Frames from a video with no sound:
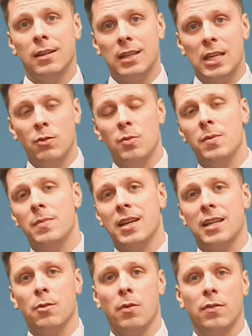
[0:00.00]
he would be
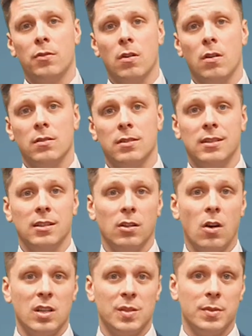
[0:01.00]
making withdrawals in a
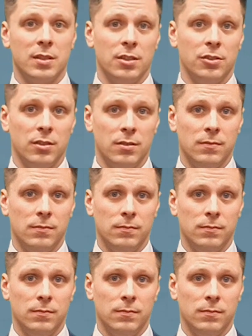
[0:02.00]
loss position.